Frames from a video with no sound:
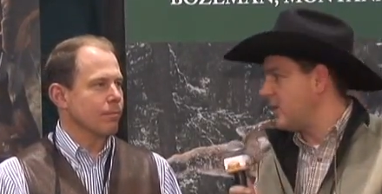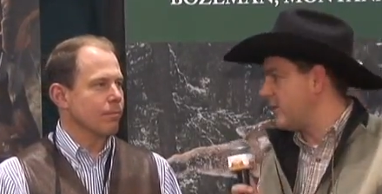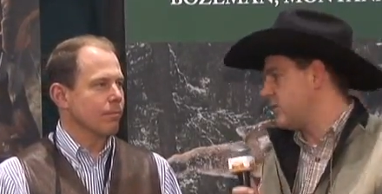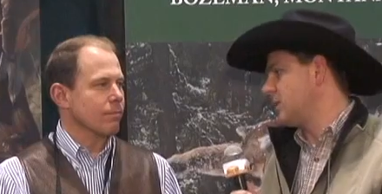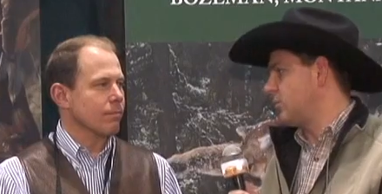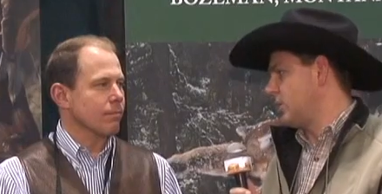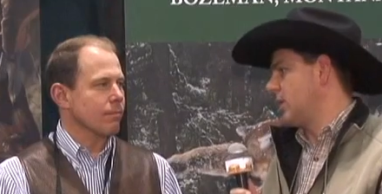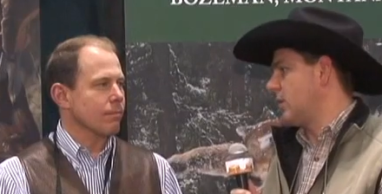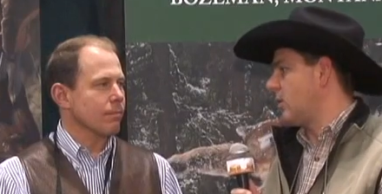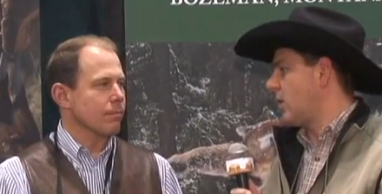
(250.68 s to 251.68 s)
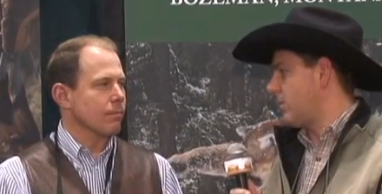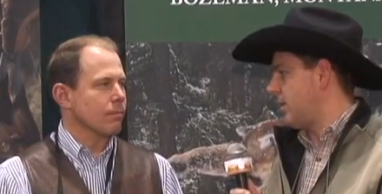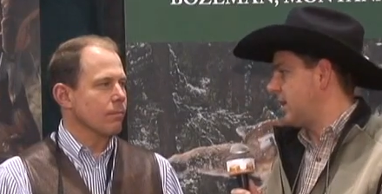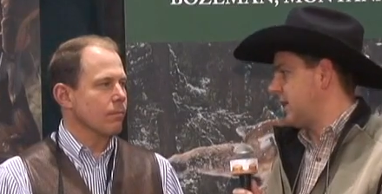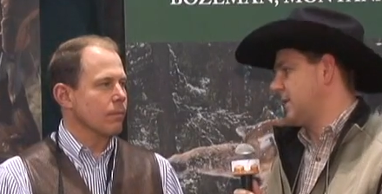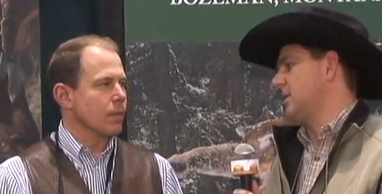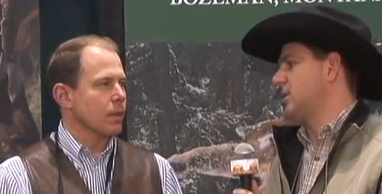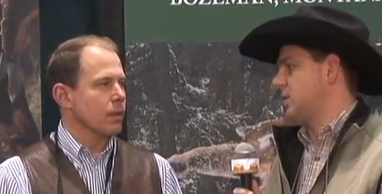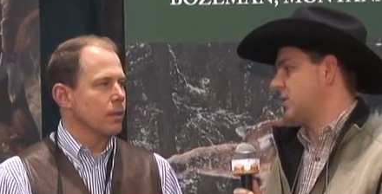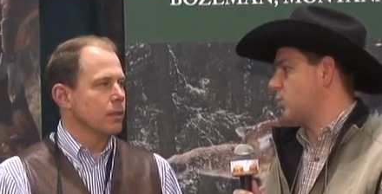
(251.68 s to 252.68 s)
Speaker 1: you for supporting our, our podcast this,
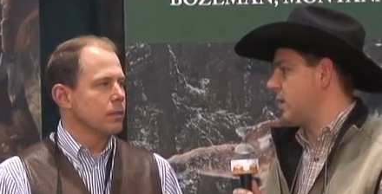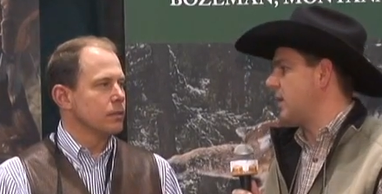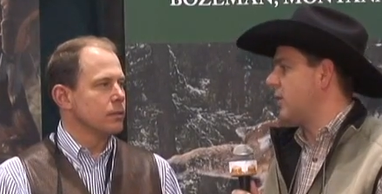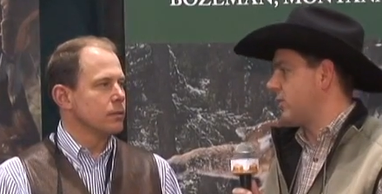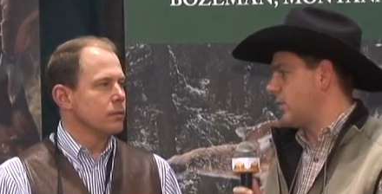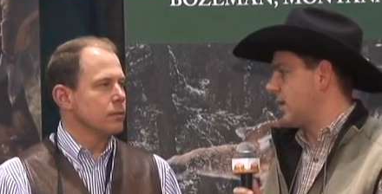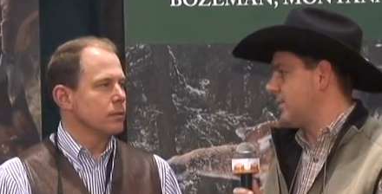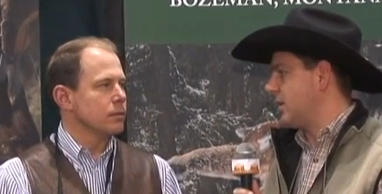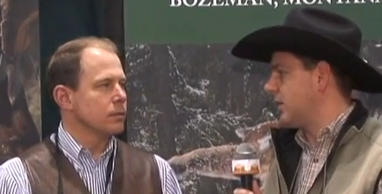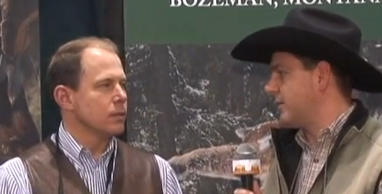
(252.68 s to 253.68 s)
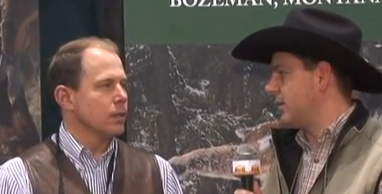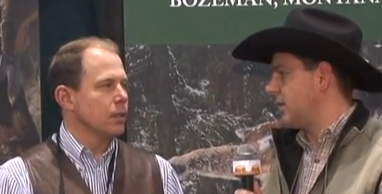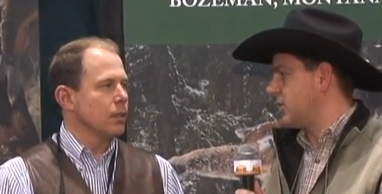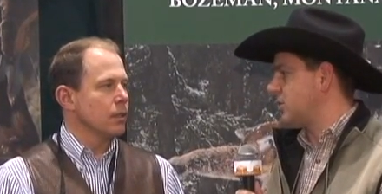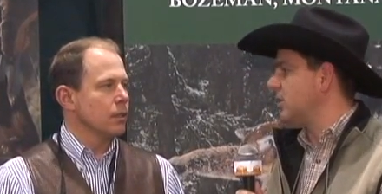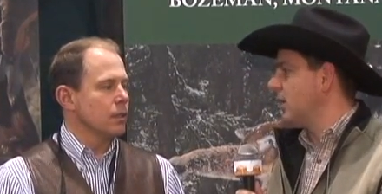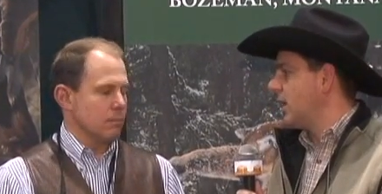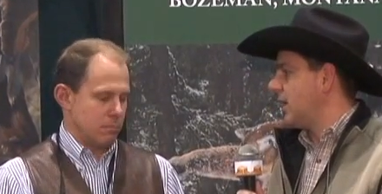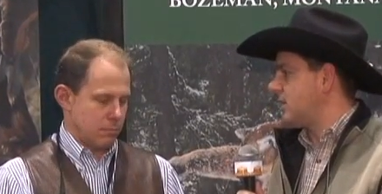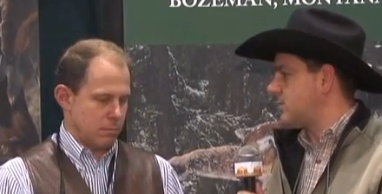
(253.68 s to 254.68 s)
this week here at the Rocky Mountain Elk Foundation
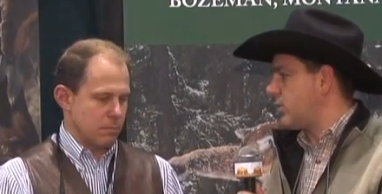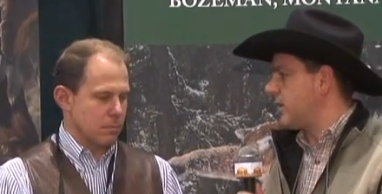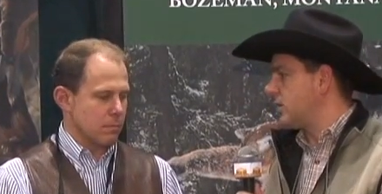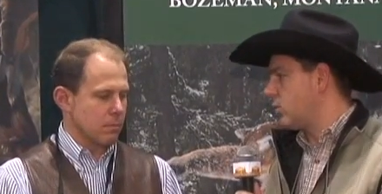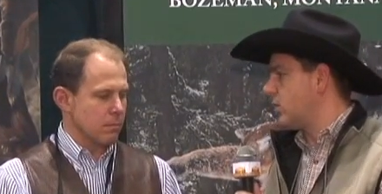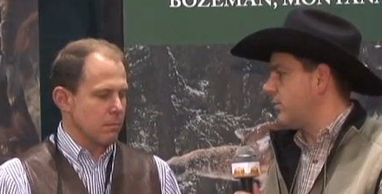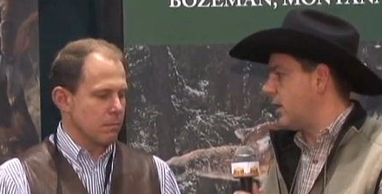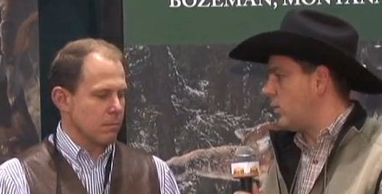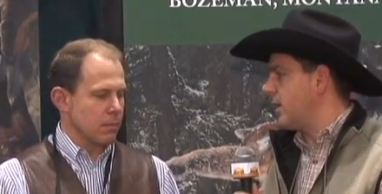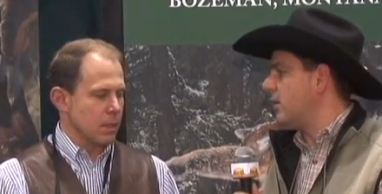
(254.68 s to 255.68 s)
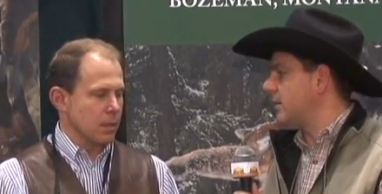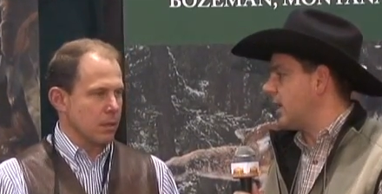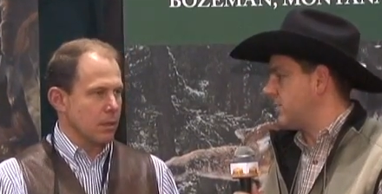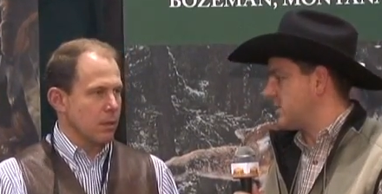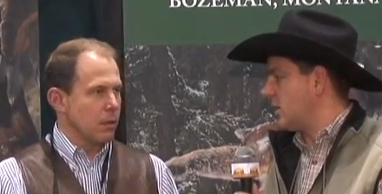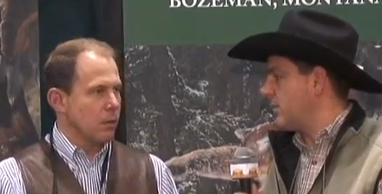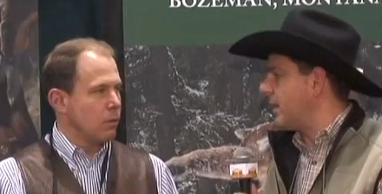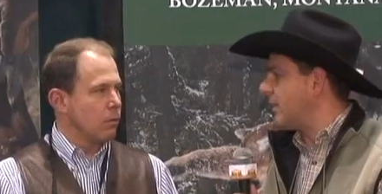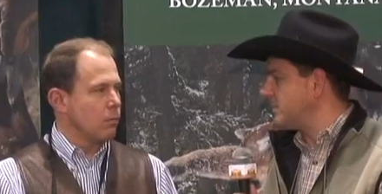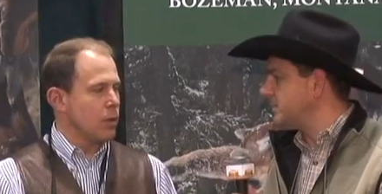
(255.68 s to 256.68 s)
and spreading the word about what Elk Camp is all about.
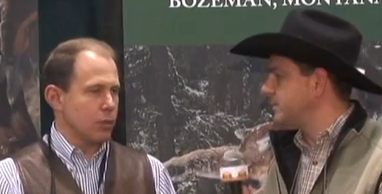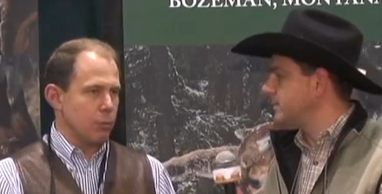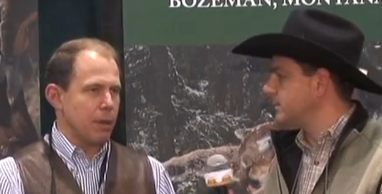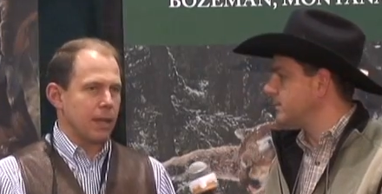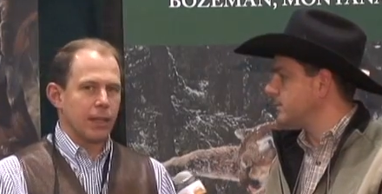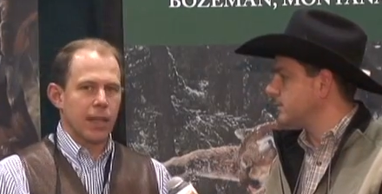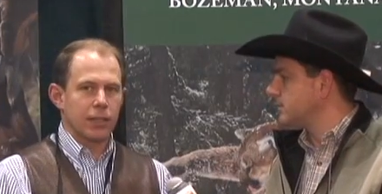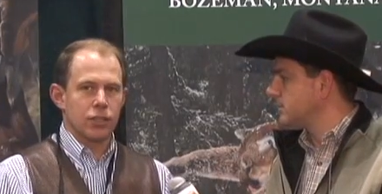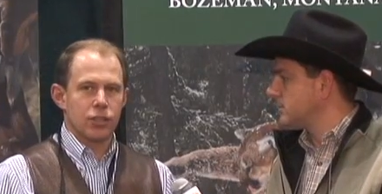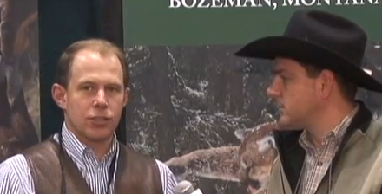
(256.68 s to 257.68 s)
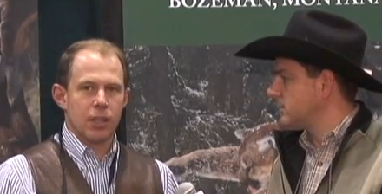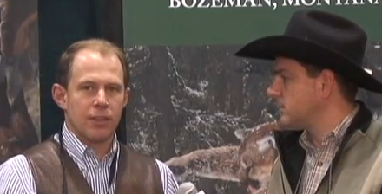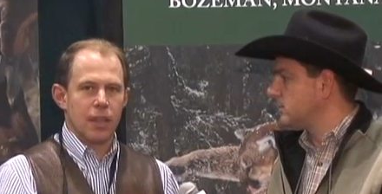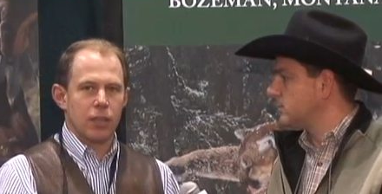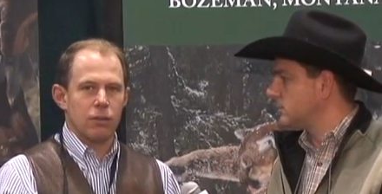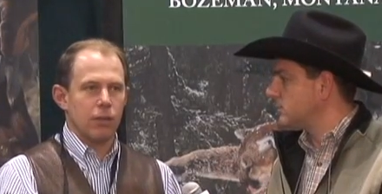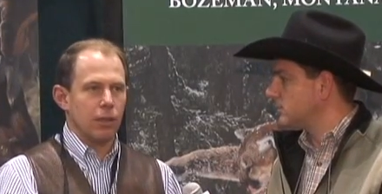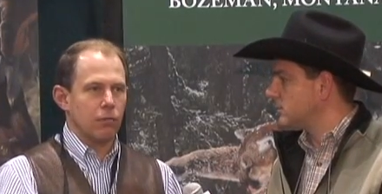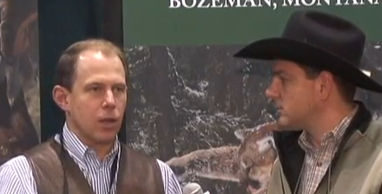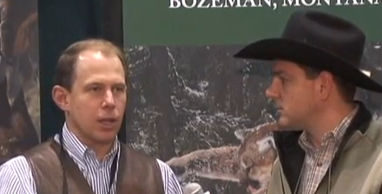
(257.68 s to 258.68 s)
Speaker 2: Well, you bet. I'd like to just say thank you to
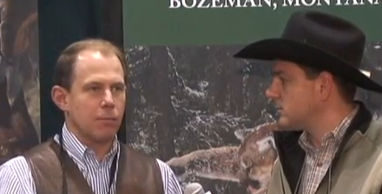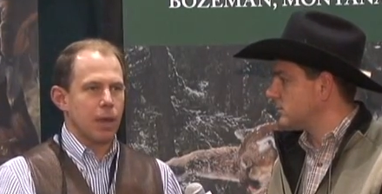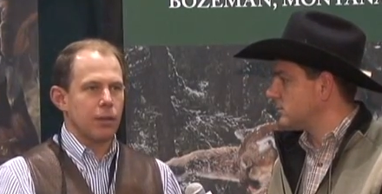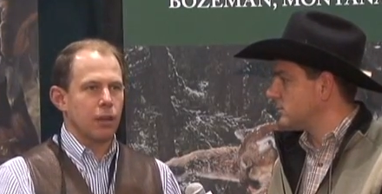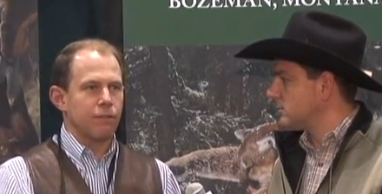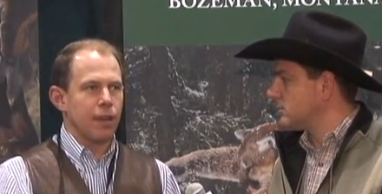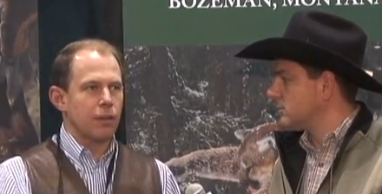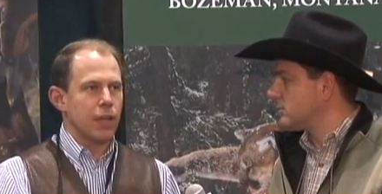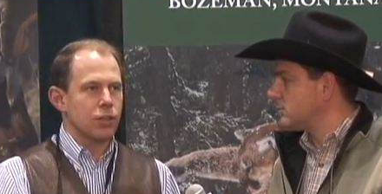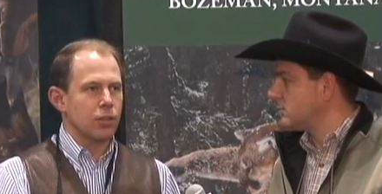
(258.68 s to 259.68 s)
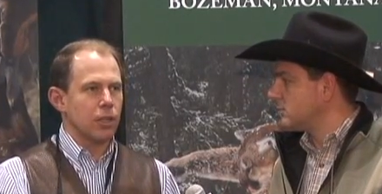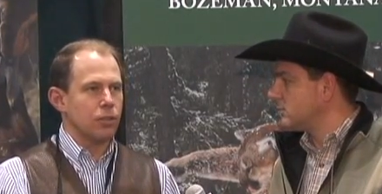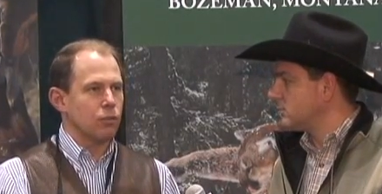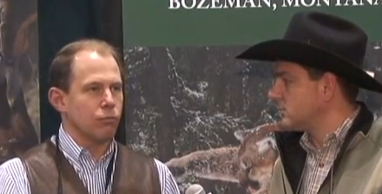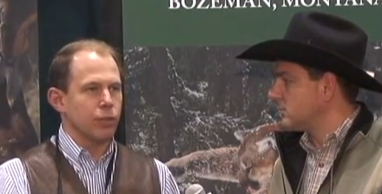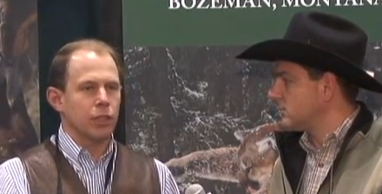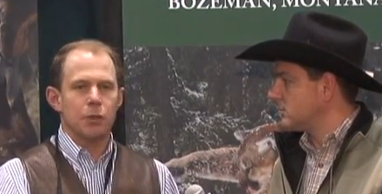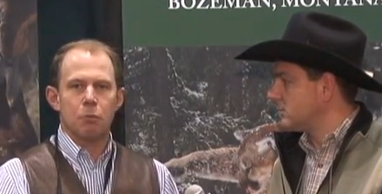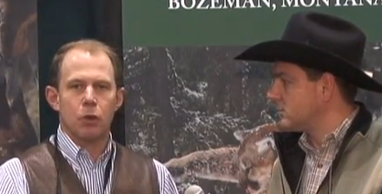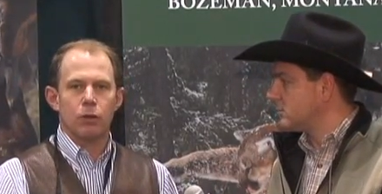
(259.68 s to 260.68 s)
Rocky Mountain Elk Foundation. They do really
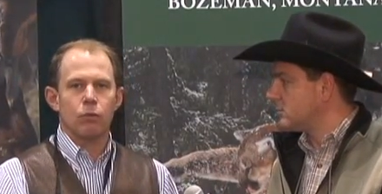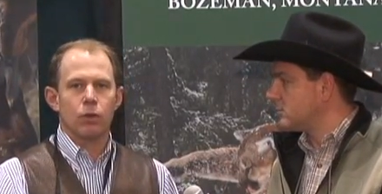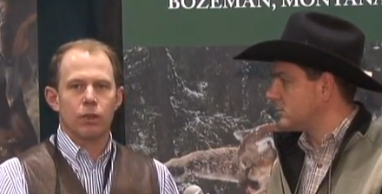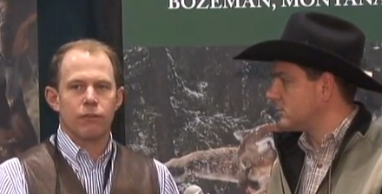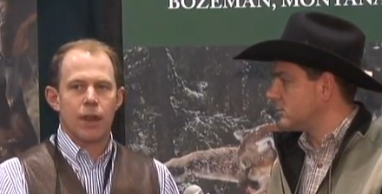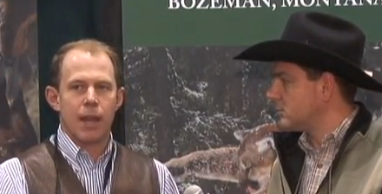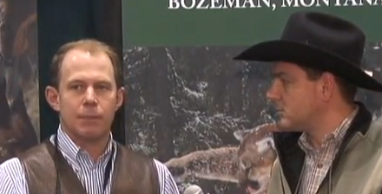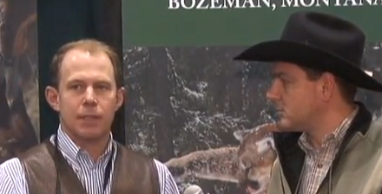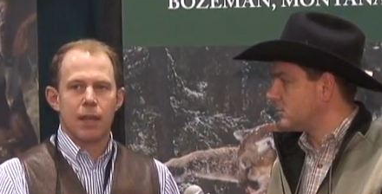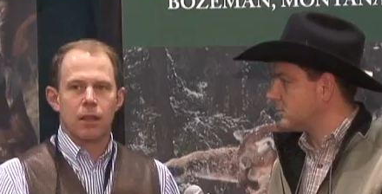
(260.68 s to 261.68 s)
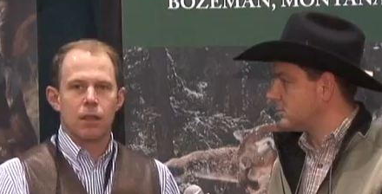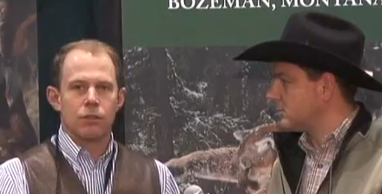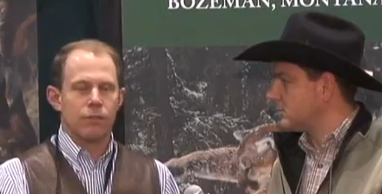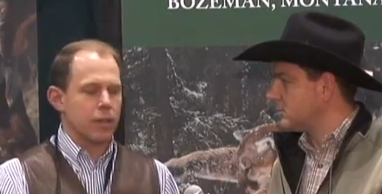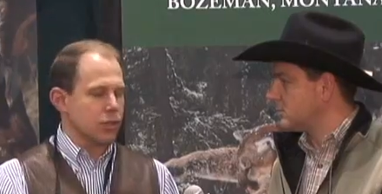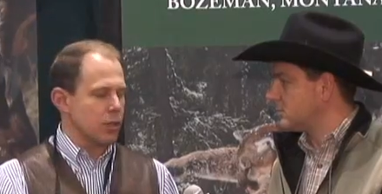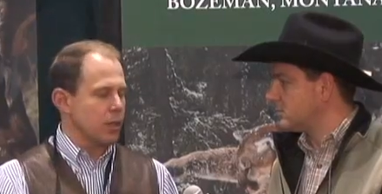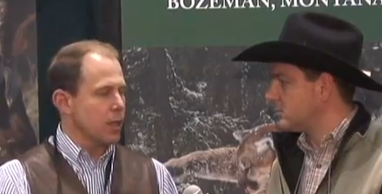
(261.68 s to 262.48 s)
important work for habitat conservation.